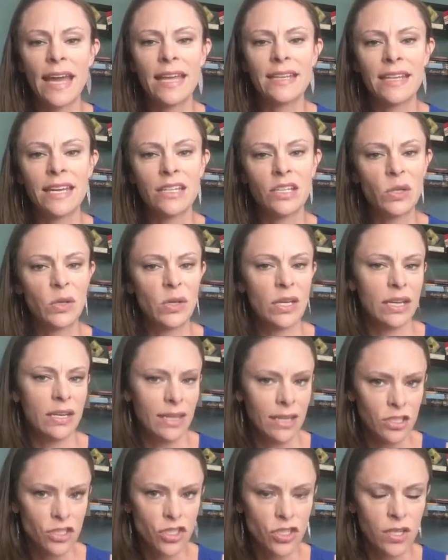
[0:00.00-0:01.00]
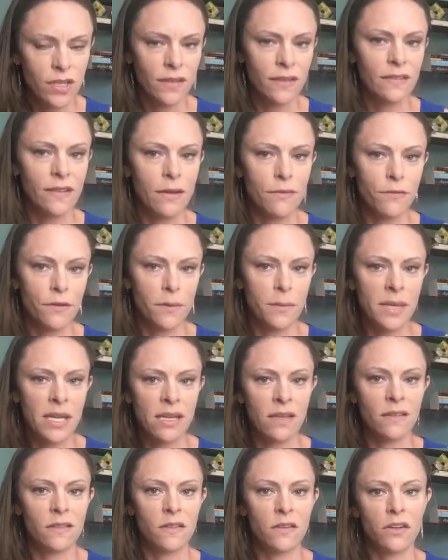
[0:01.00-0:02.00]
then you'll get an extra set from
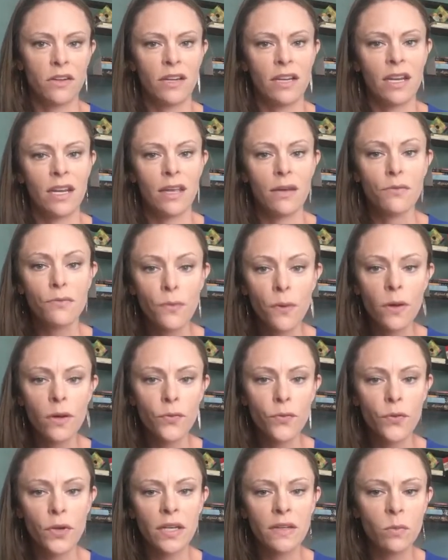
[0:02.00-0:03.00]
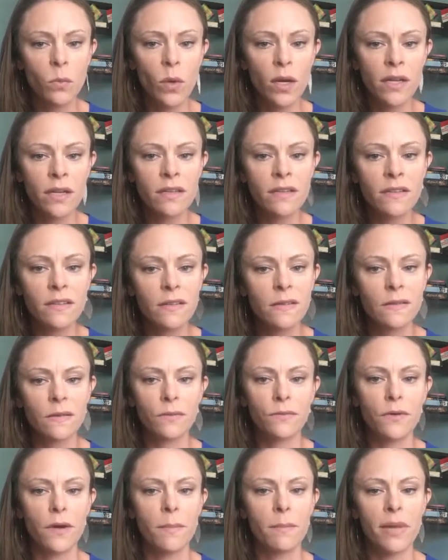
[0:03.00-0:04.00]
me. So you're going to get four free ones
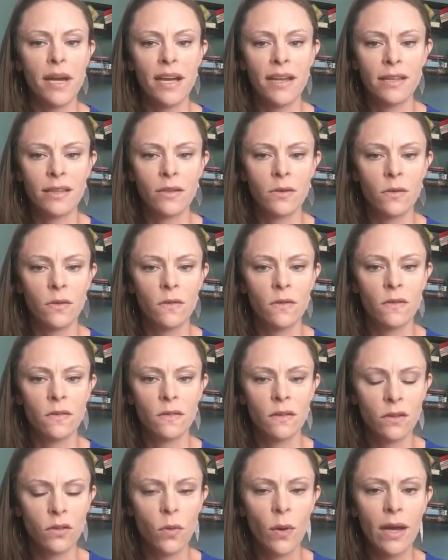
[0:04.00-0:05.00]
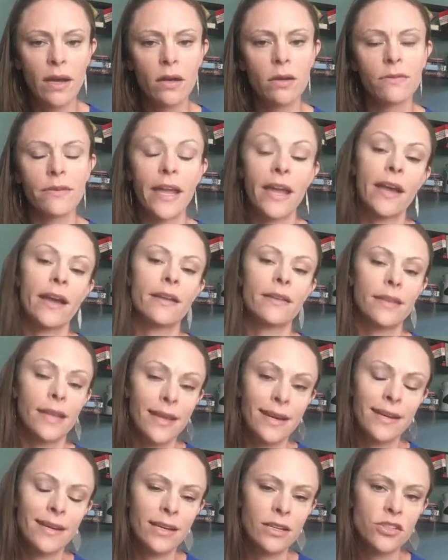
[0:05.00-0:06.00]
from buying those 12, and
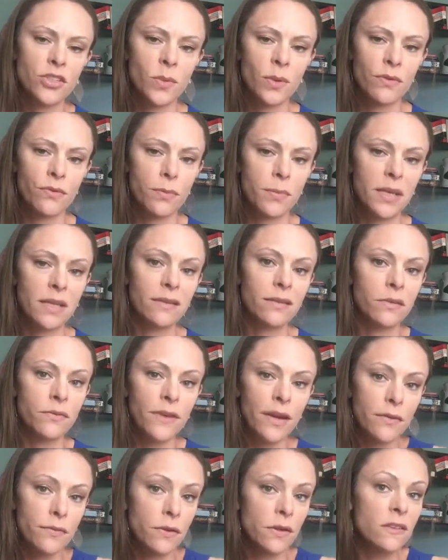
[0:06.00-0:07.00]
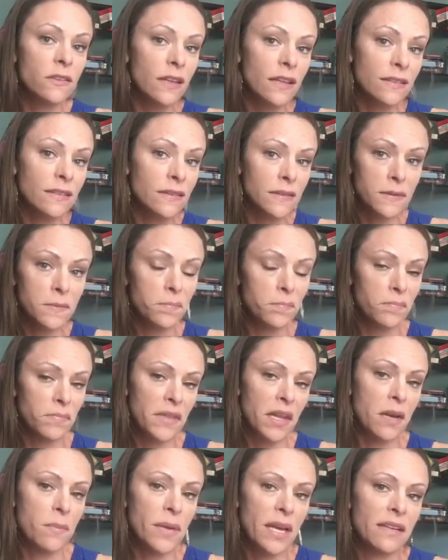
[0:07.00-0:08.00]
then an extra one from me. So five free sets,
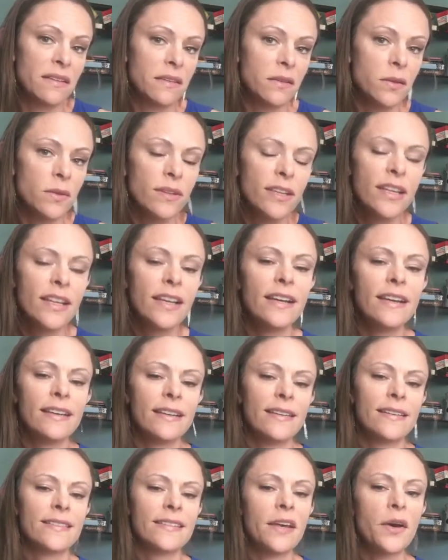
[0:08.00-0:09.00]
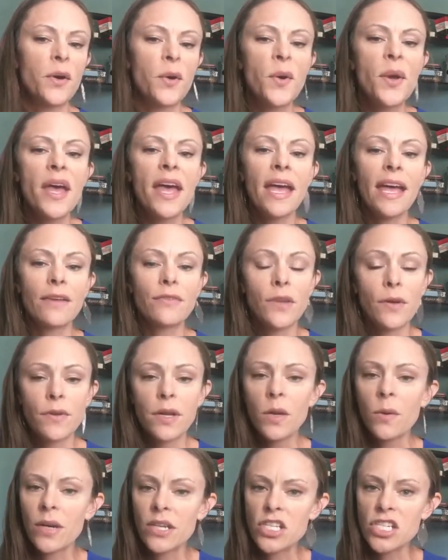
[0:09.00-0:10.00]
not a bad deal. So if you have
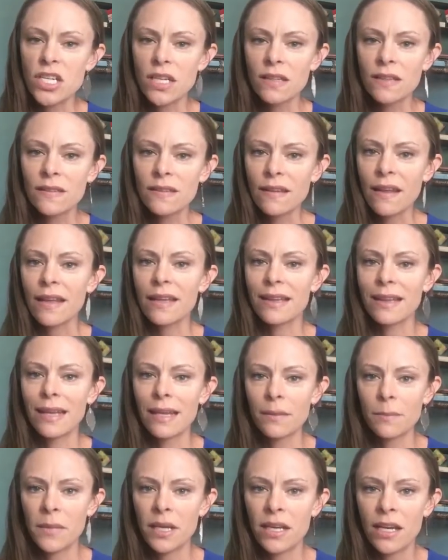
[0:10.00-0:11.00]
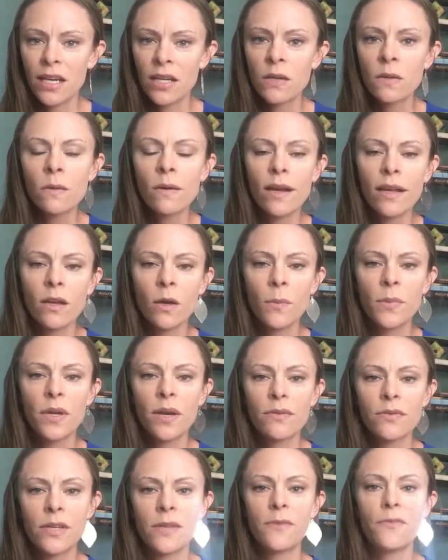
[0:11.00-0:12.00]
any questions, let me know. I hope you
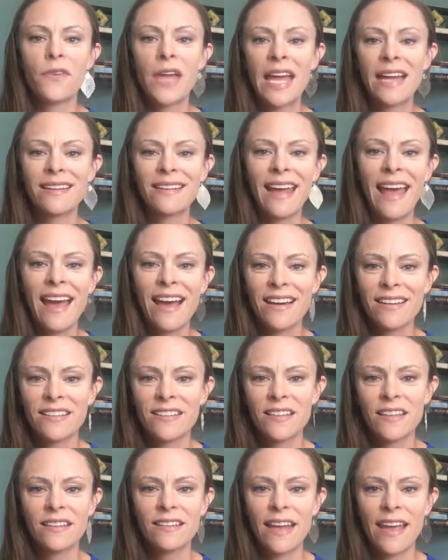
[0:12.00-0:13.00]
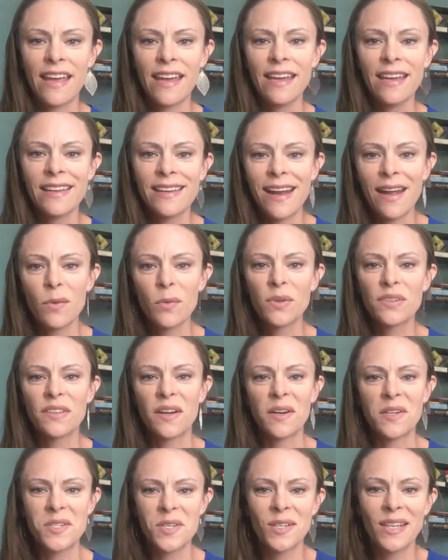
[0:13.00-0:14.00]
have a fantastic day, and I will
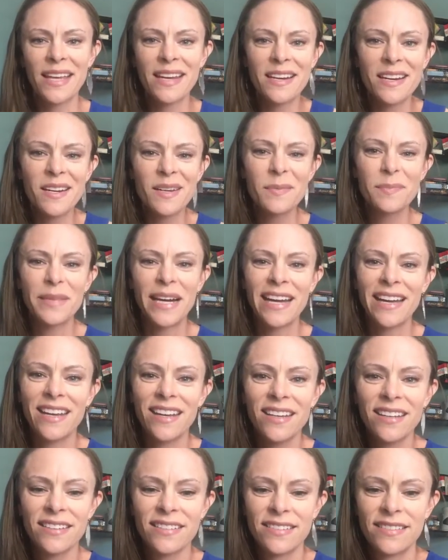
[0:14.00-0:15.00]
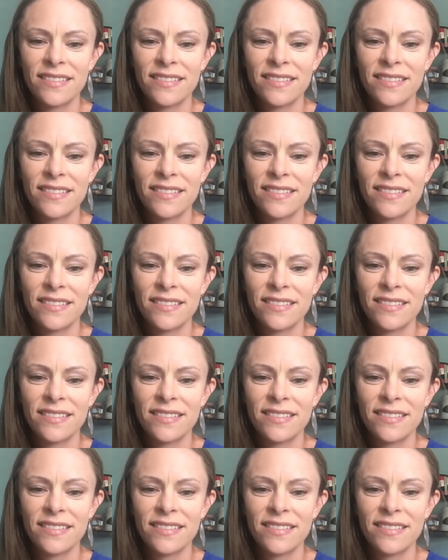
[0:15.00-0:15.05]
talk to you later. Bye.